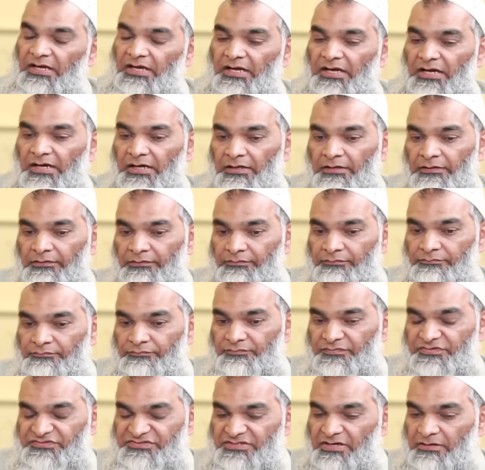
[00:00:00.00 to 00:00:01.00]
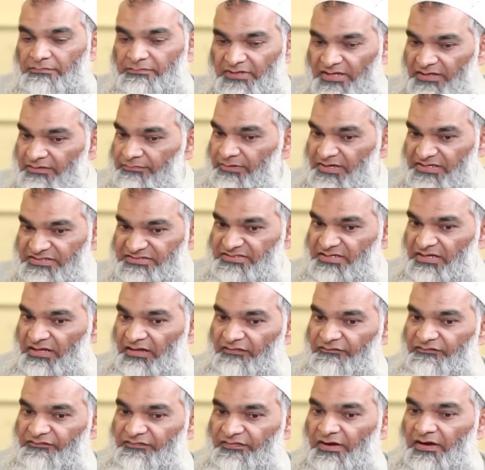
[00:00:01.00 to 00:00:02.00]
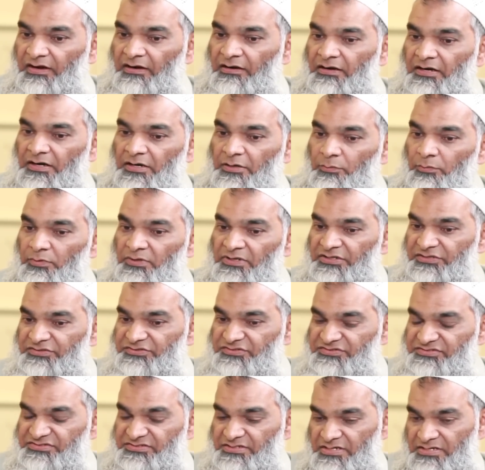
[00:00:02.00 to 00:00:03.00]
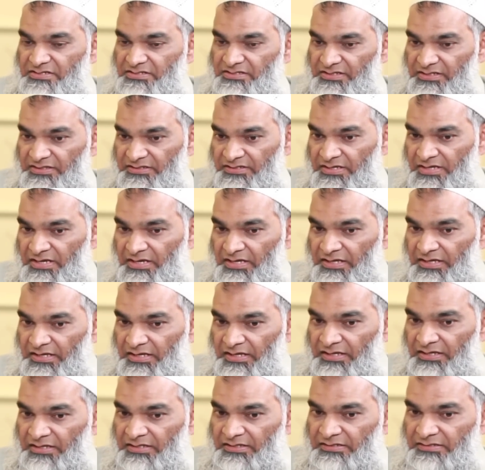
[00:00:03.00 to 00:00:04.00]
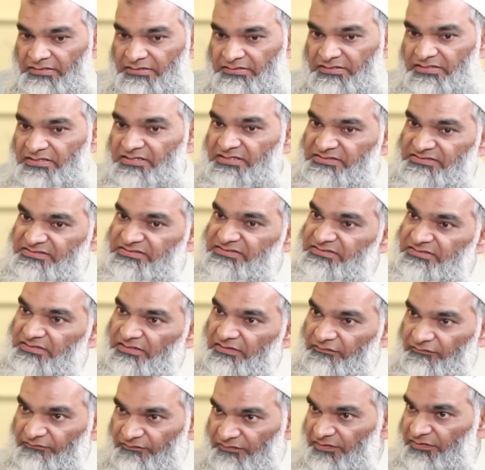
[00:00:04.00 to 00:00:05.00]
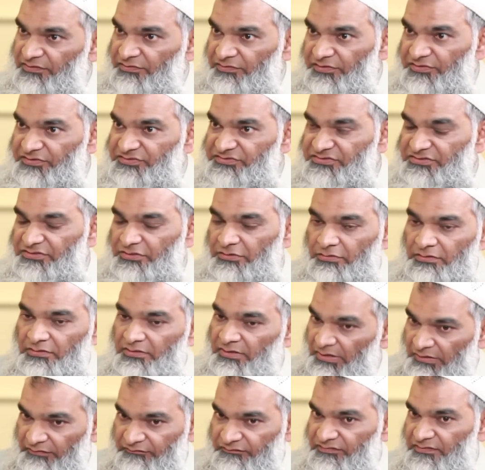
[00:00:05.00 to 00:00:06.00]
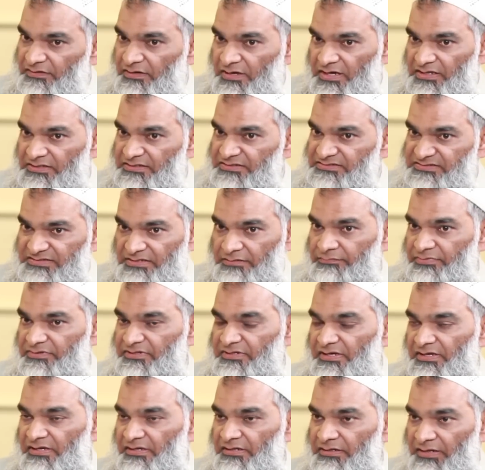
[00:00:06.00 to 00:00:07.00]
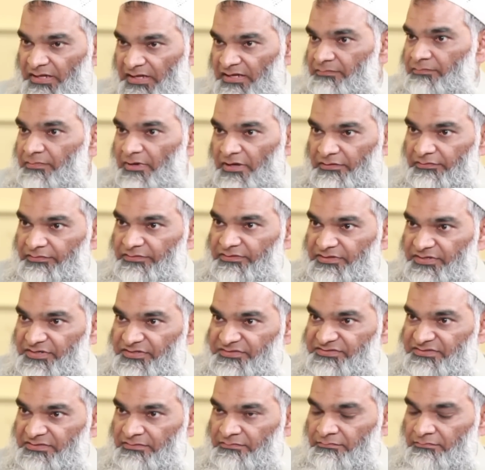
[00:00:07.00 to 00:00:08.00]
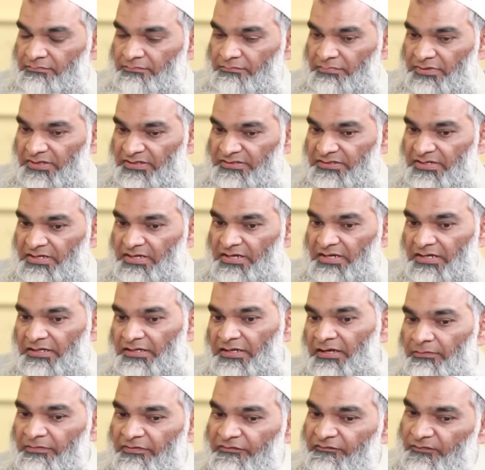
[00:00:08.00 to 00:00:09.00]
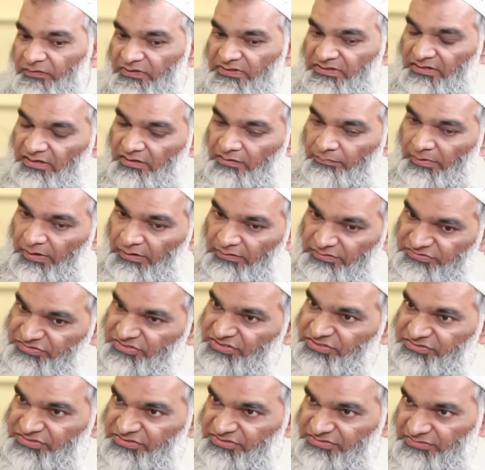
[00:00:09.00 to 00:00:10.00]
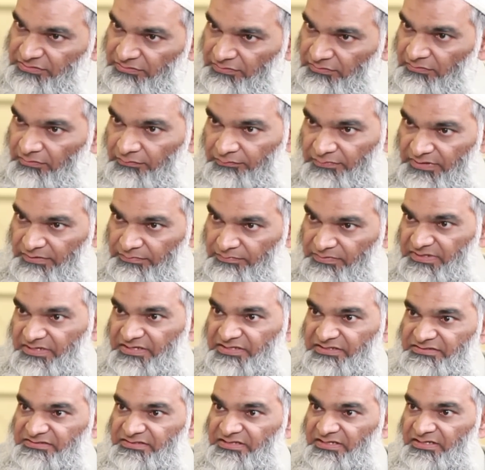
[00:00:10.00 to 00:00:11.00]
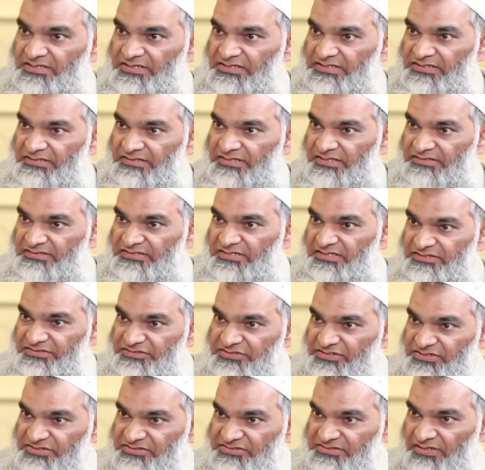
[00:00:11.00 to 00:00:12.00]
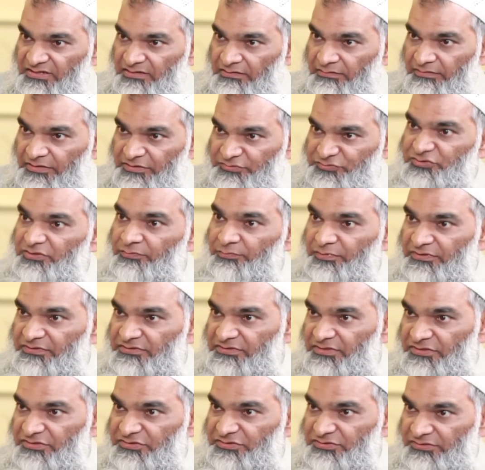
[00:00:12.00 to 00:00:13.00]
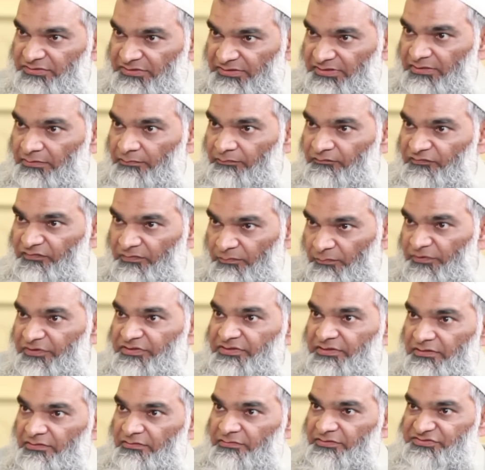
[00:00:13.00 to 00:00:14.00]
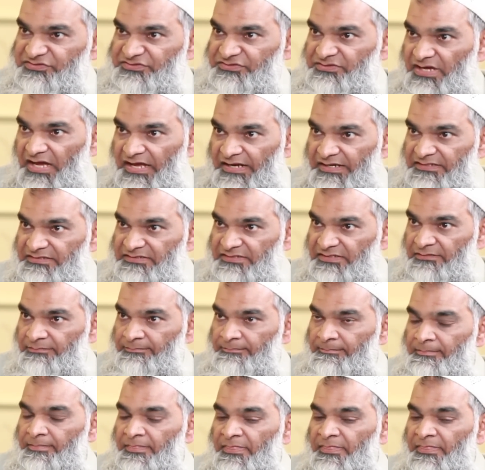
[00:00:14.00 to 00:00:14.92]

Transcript: some like myself are willing to say that these figures could have taught something like monotheism. But now if we think about Jesus, on whom be peace, the teachings that are attributed to him from within Christianity